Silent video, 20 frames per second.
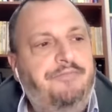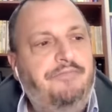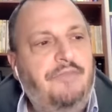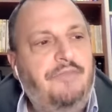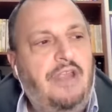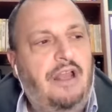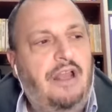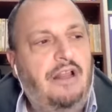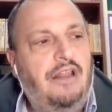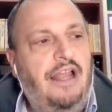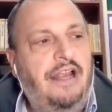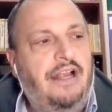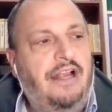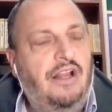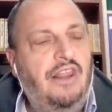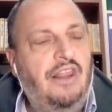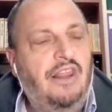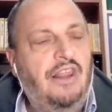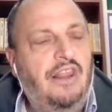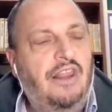like a
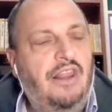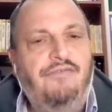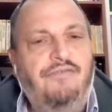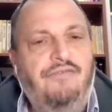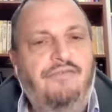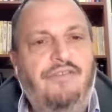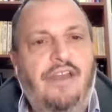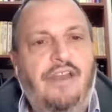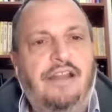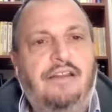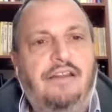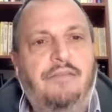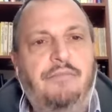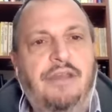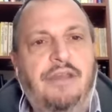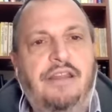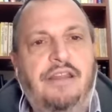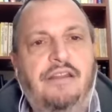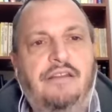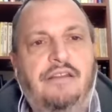lot of it doesn't feel
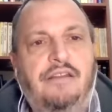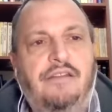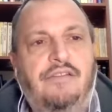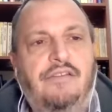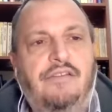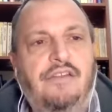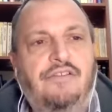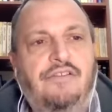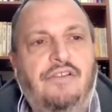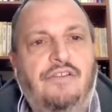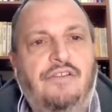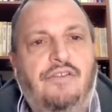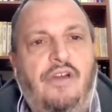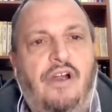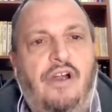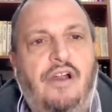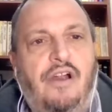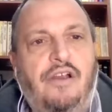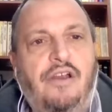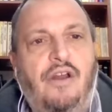like to me the
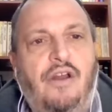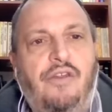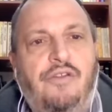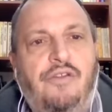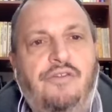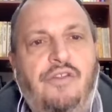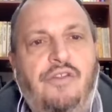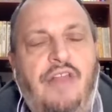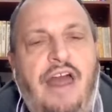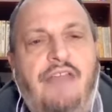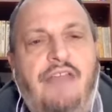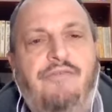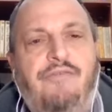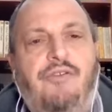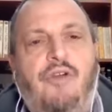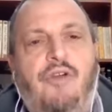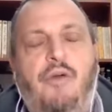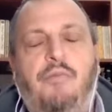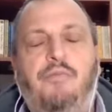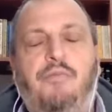decisions are, there's a
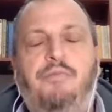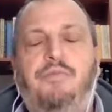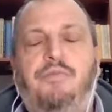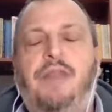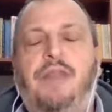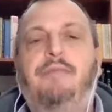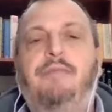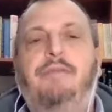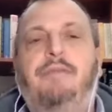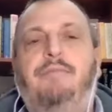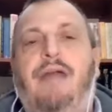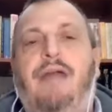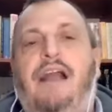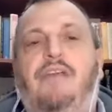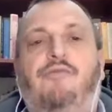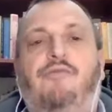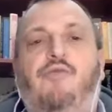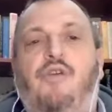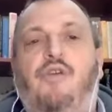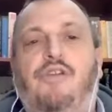lot of blaming
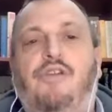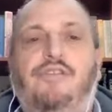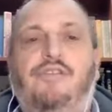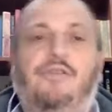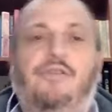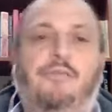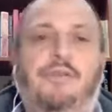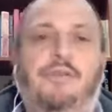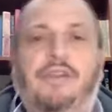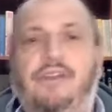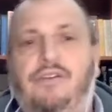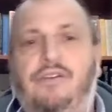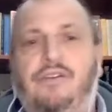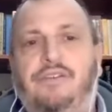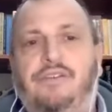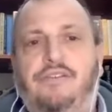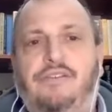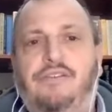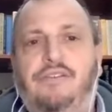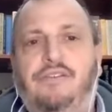back and forth. These are
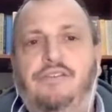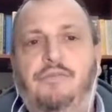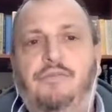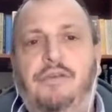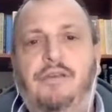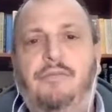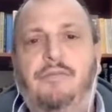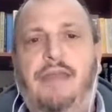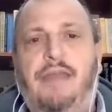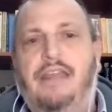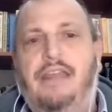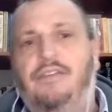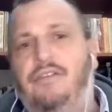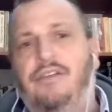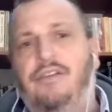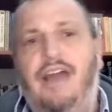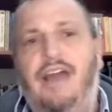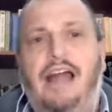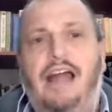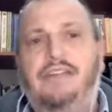political decisions being made.
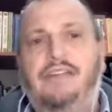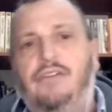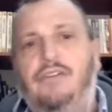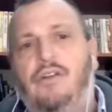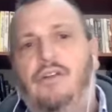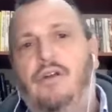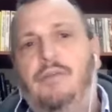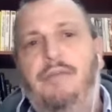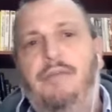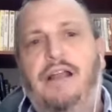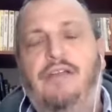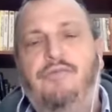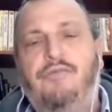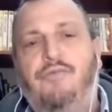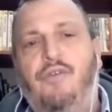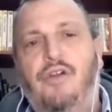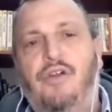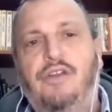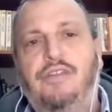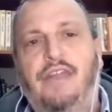They're not. They're going back and
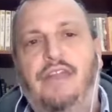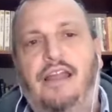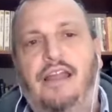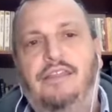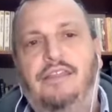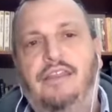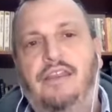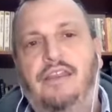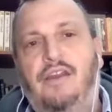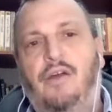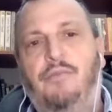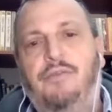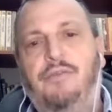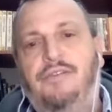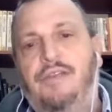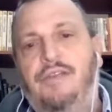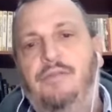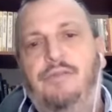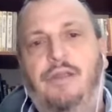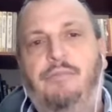forth.
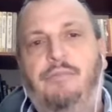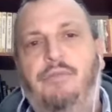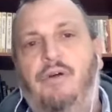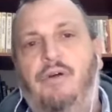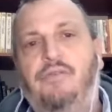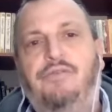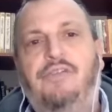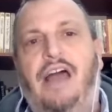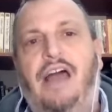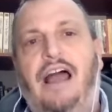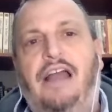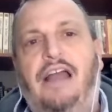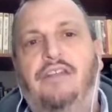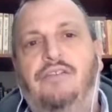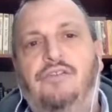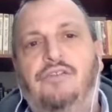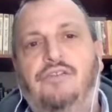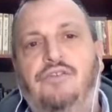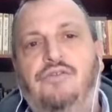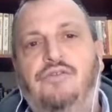It seems like both
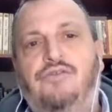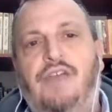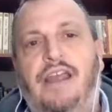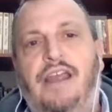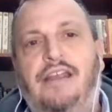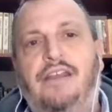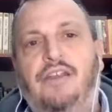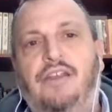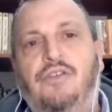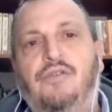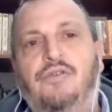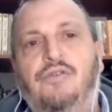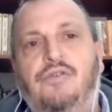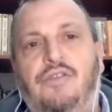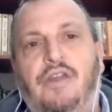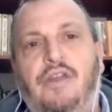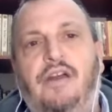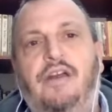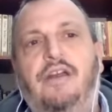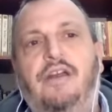sides are trying to
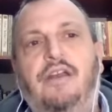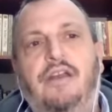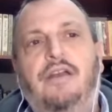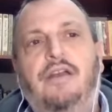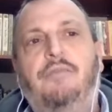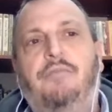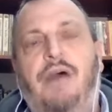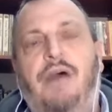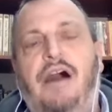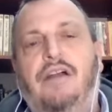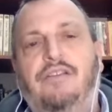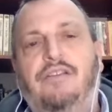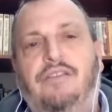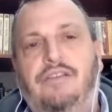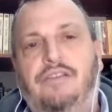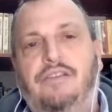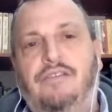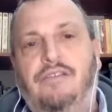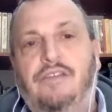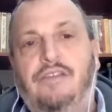use the
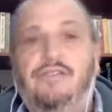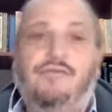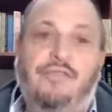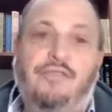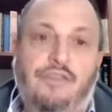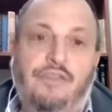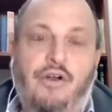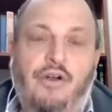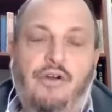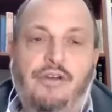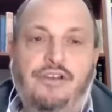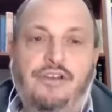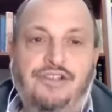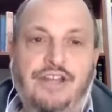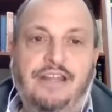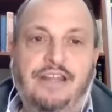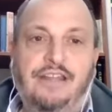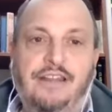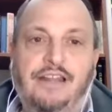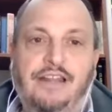politics of this for their own
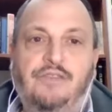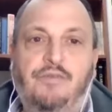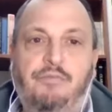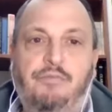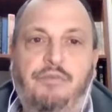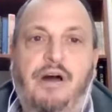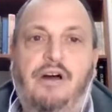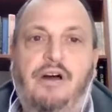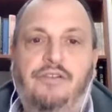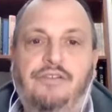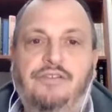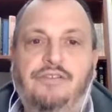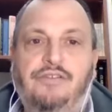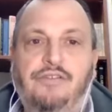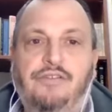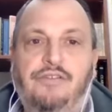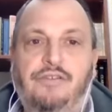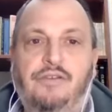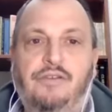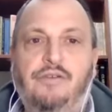agenda. That's what
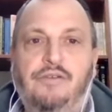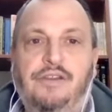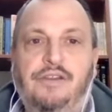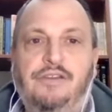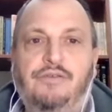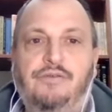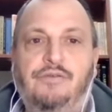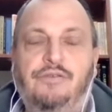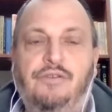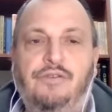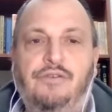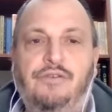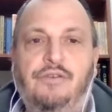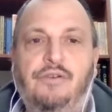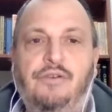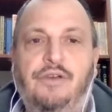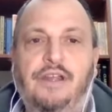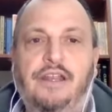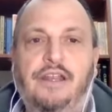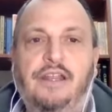politicians do, and that's what they're
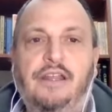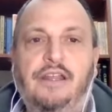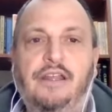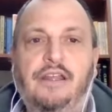doing.